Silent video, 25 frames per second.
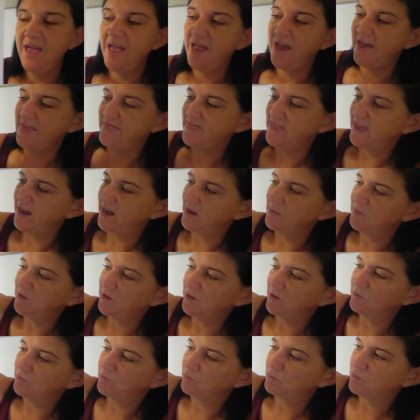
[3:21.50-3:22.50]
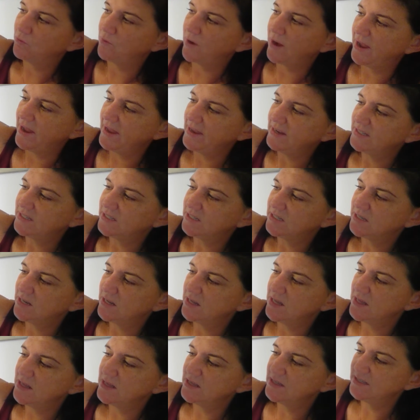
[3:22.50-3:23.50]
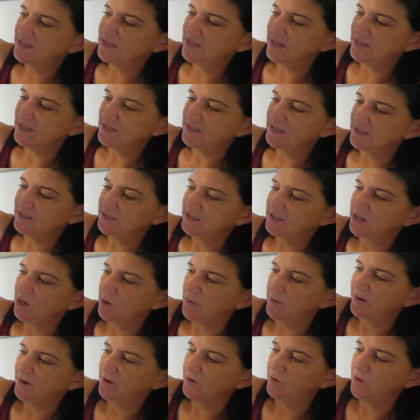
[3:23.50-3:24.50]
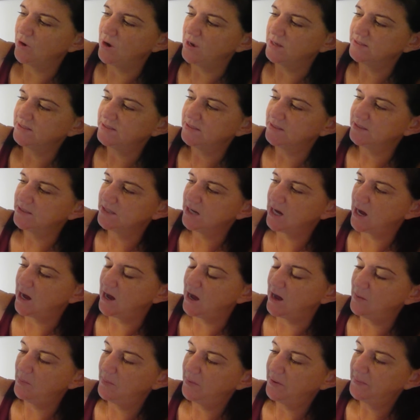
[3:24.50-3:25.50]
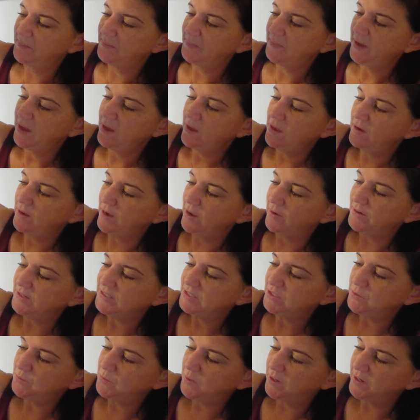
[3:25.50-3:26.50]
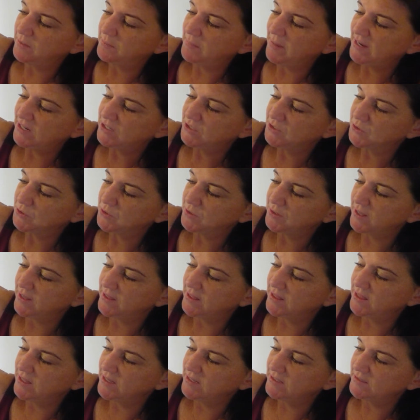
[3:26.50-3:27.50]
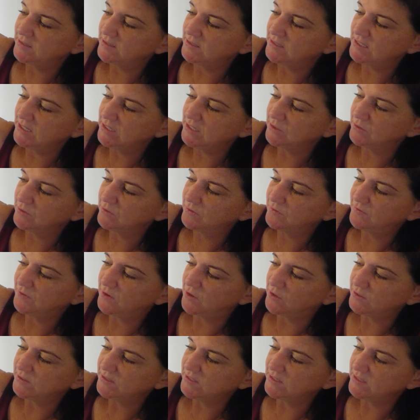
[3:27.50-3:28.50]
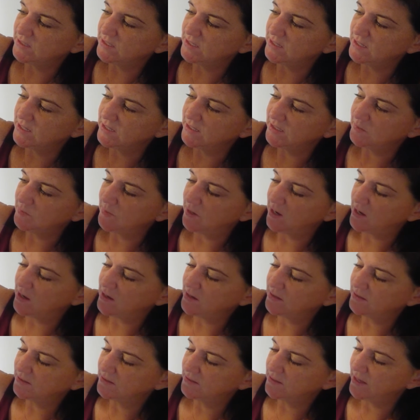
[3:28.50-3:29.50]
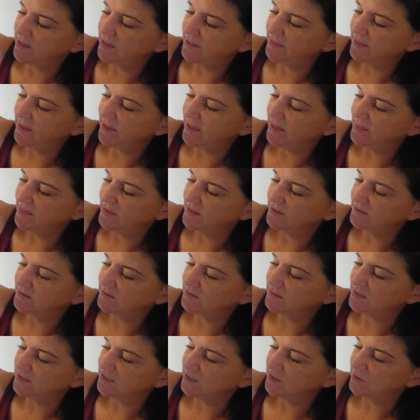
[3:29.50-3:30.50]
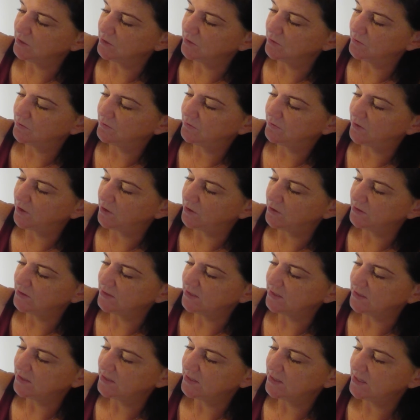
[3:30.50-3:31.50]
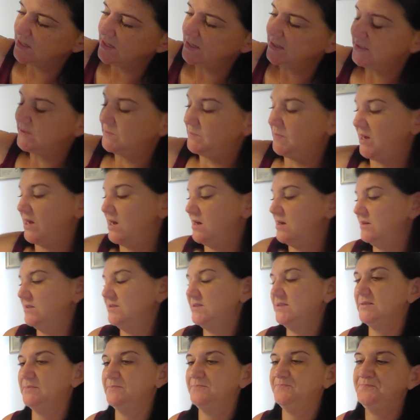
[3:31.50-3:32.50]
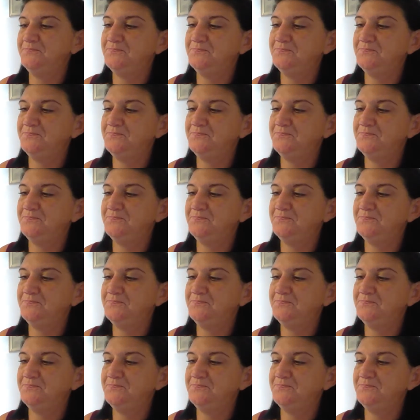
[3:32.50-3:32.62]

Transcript: And then I'm going to write the sentence going across the top. Now I do want to make sure that this deer falls into this box and that this deer falls into this box.